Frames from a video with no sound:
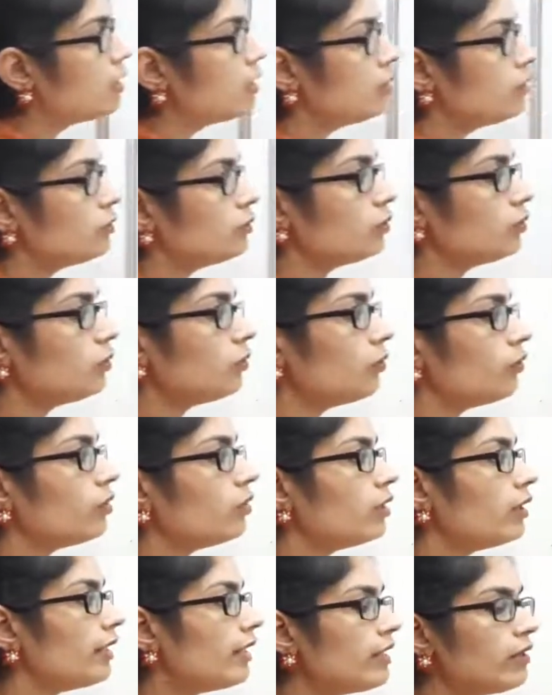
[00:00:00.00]
So
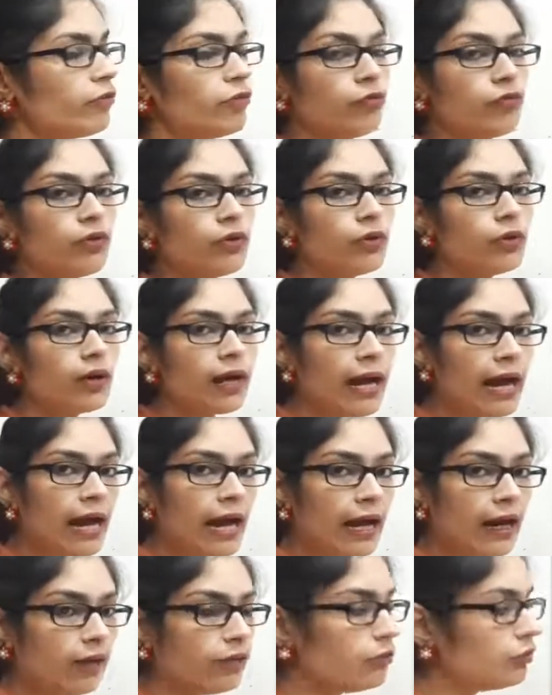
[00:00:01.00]
if you
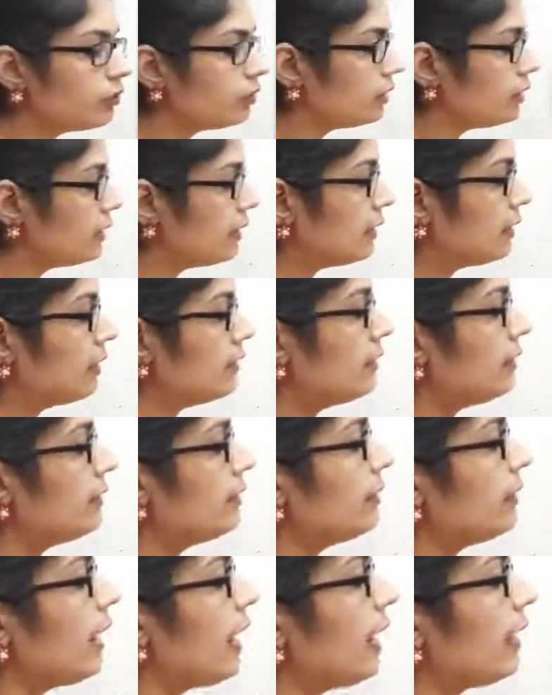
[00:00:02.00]
have
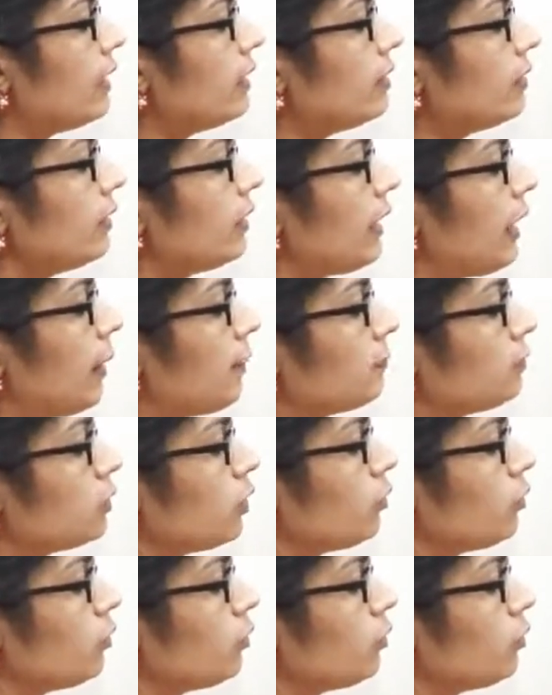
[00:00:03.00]
9 grams of